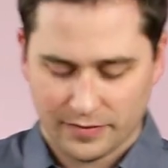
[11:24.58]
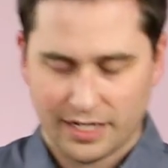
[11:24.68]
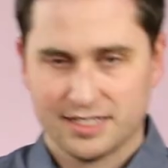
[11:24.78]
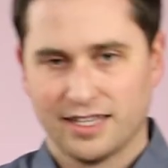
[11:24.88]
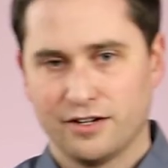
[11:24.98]

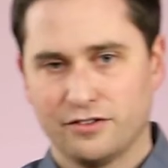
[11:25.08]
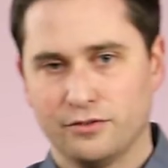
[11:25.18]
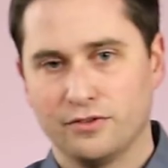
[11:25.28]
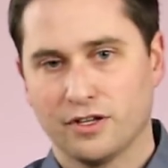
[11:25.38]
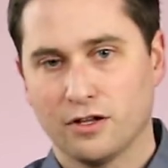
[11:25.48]
In his letter
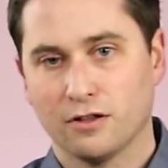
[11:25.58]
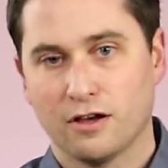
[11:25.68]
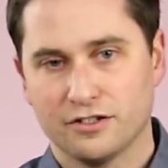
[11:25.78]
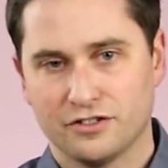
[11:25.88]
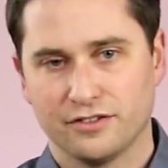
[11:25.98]
to the
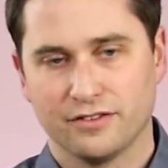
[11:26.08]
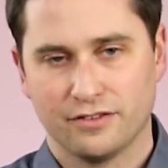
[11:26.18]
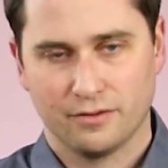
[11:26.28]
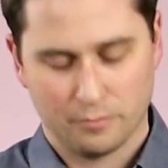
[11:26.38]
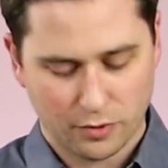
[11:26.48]

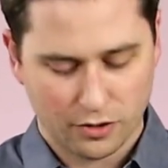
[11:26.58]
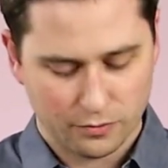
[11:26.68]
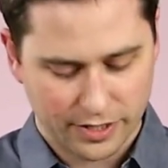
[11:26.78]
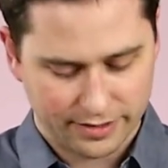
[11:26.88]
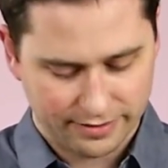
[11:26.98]
Colossians, Paul
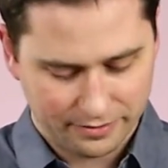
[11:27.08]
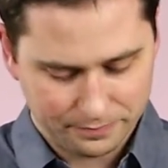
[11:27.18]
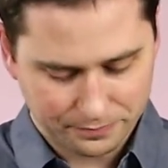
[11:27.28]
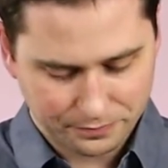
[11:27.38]
writes,